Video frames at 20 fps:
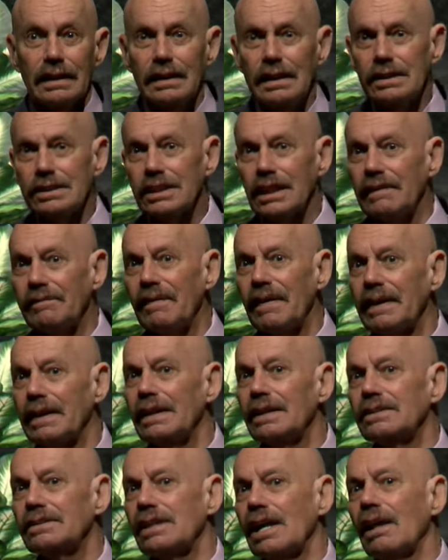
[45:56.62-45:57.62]
Listen, if I,
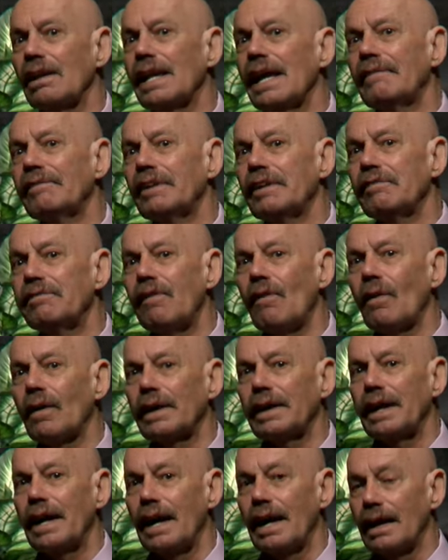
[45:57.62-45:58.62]
it's
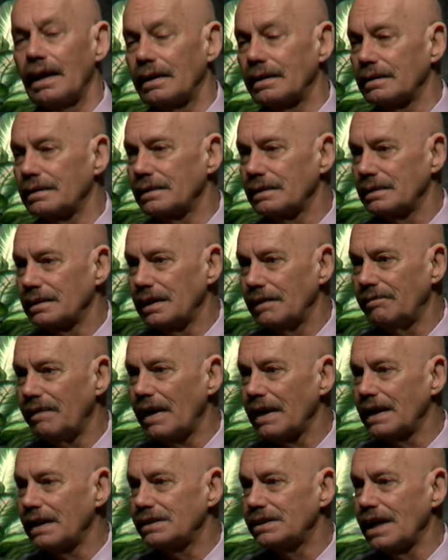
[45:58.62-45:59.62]
11:49. If
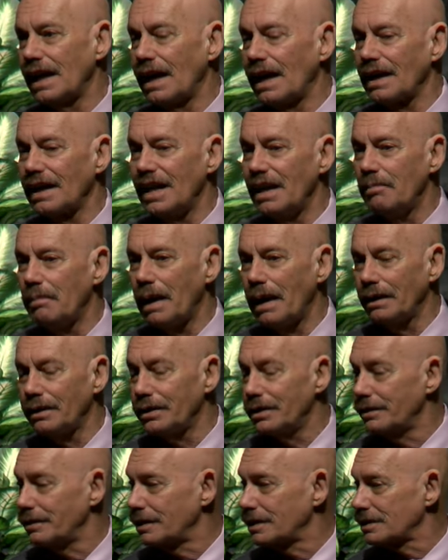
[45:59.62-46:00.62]
I get you out of here by
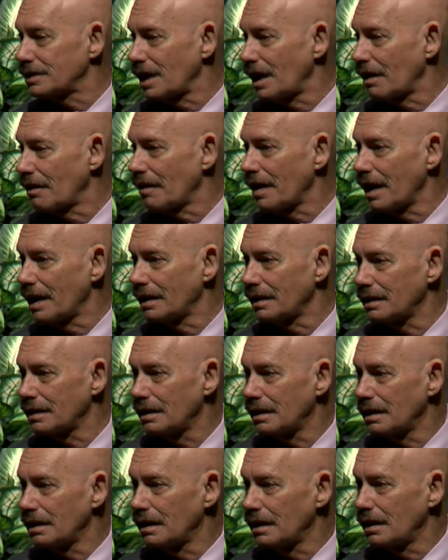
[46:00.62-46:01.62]
noon, is that all right?
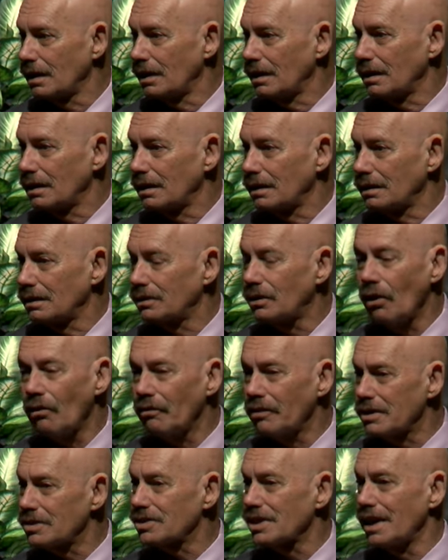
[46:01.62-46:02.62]

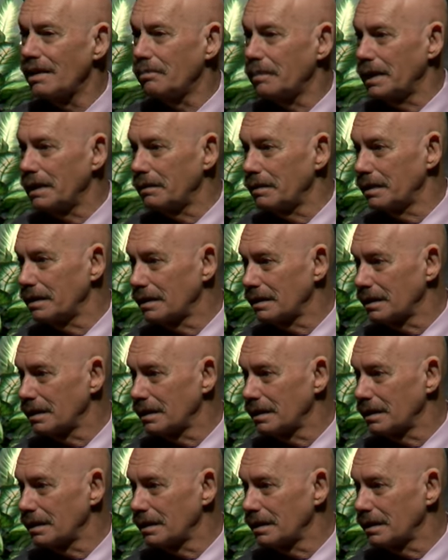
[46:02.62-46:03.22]
Don't resent me.